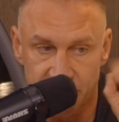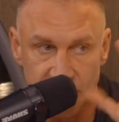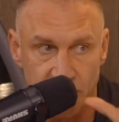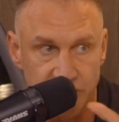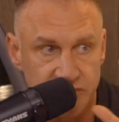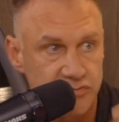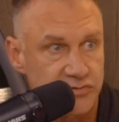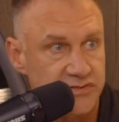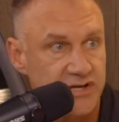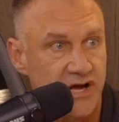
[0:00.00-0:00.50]

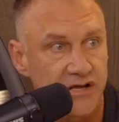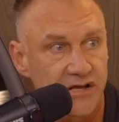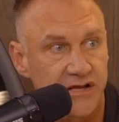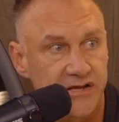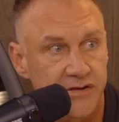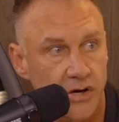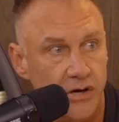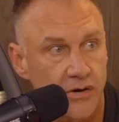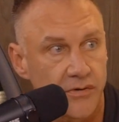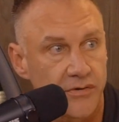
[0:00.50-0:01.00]
Pupils would
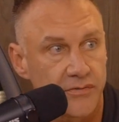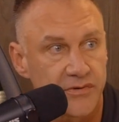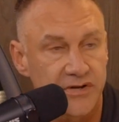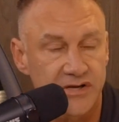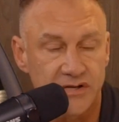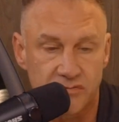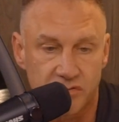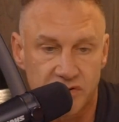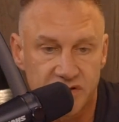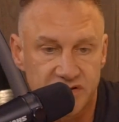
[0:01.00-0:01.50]
dilate, heart rate would
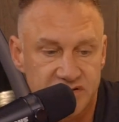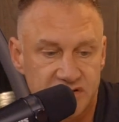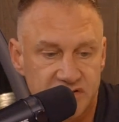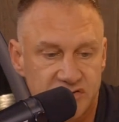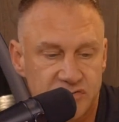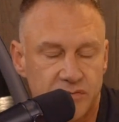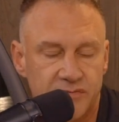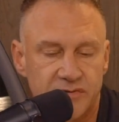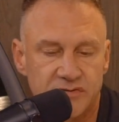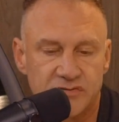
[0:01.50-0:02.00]
increase,
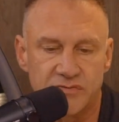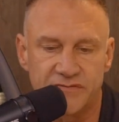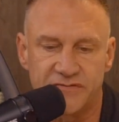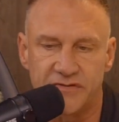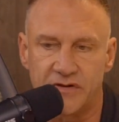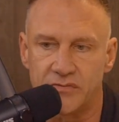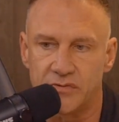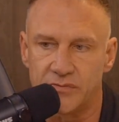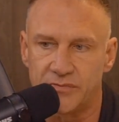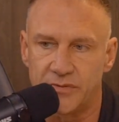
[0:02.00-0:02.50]
extremities would
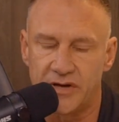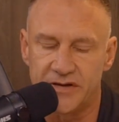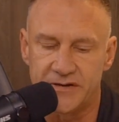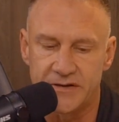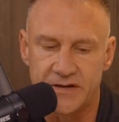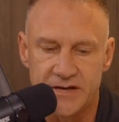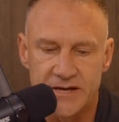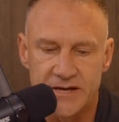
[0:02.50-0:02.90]
flood with blood,